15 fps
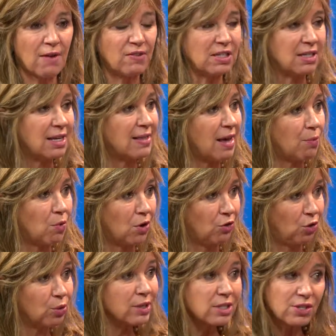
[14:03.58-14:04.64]
and obviously they
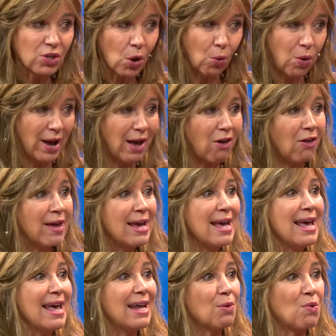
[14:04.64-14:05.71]
weren't doing so well.
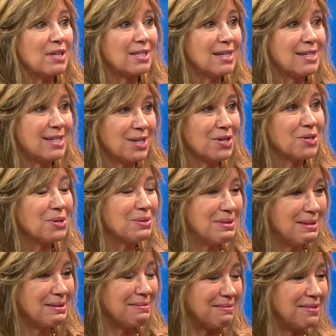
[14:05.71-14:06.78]
And it wasn't
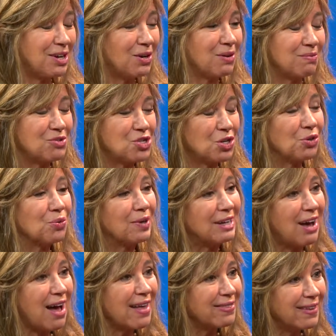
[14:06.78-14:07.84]
until their
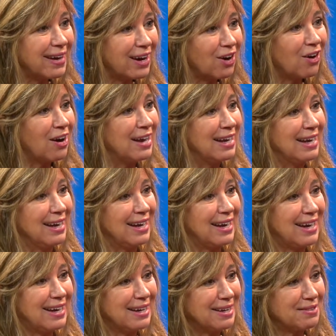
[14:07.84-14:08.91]
children got there,
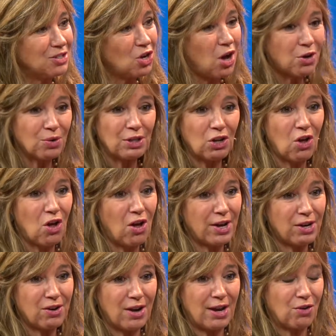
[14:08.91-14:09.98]
the daughter-in-law
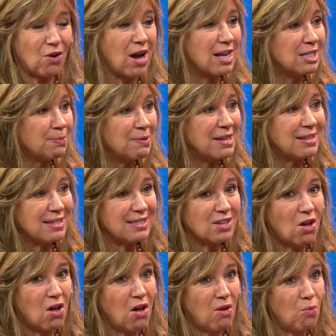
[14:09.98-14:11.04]
and her husband
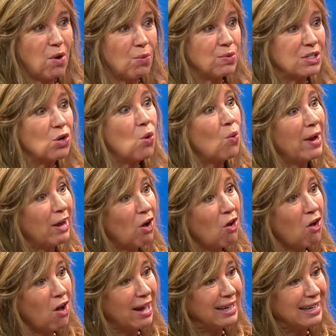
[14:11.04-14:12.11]
saw what was going
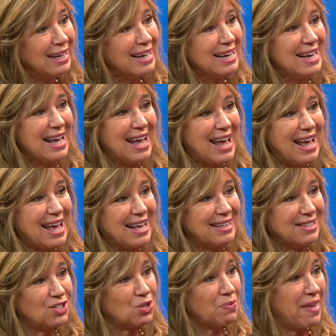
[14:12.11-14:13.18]
on.
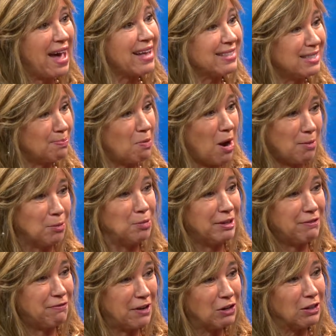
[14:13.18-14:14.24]
And so that's
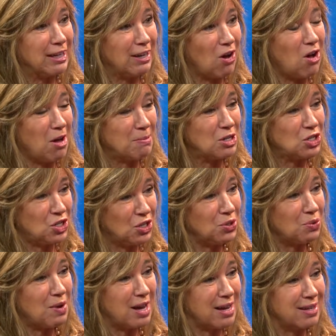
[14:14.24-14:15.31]
probably fairly common too,